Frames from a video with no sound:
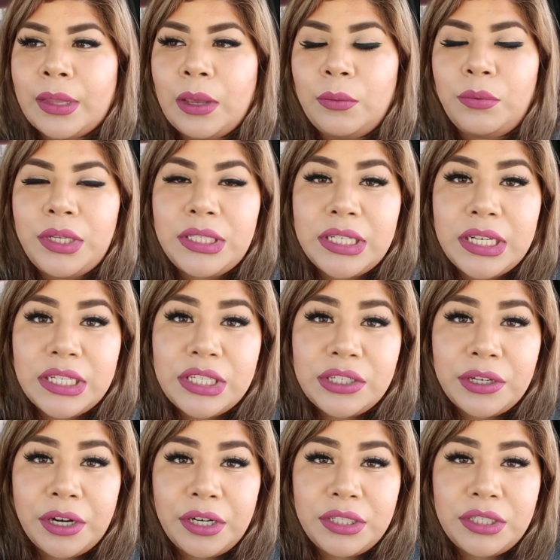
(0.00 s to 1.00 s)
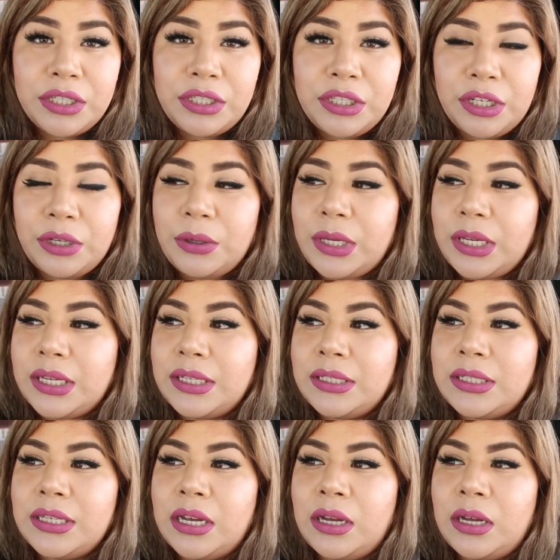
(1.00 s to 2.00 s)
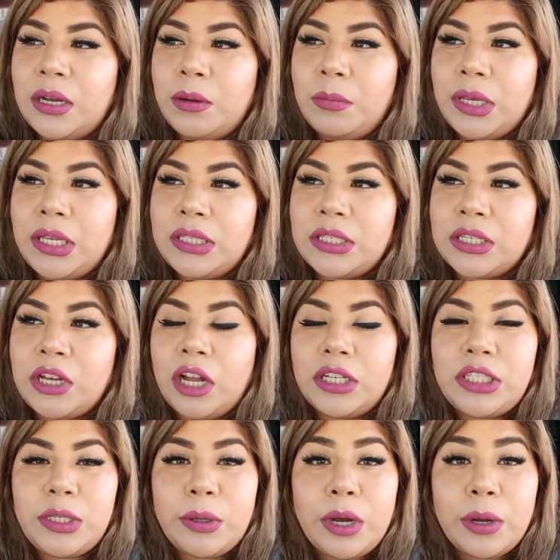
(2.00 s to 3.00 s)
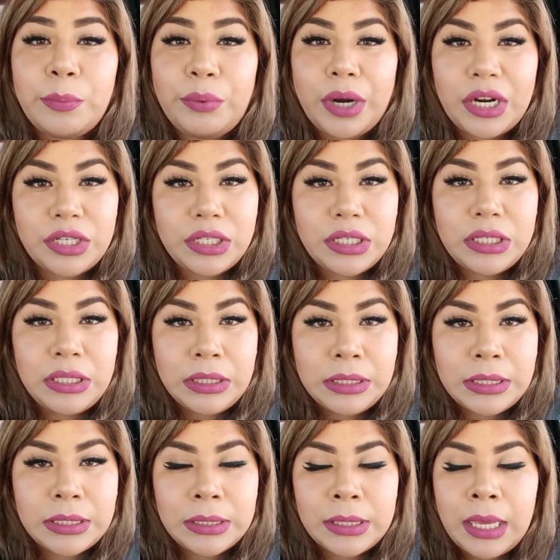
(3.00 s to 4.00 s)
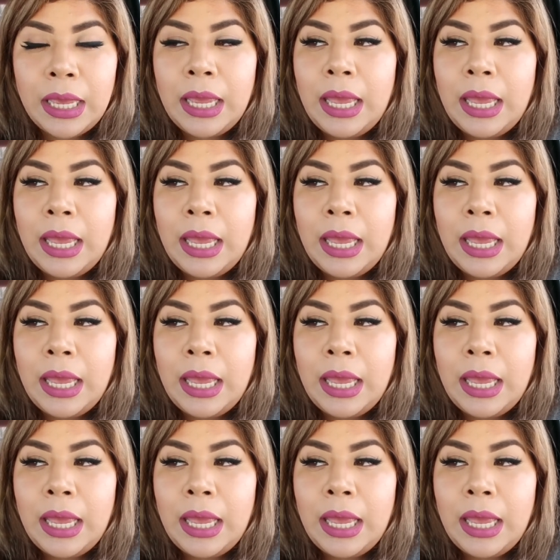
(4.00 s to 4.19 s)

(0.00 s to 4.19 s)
we started to do is it's called decompressions.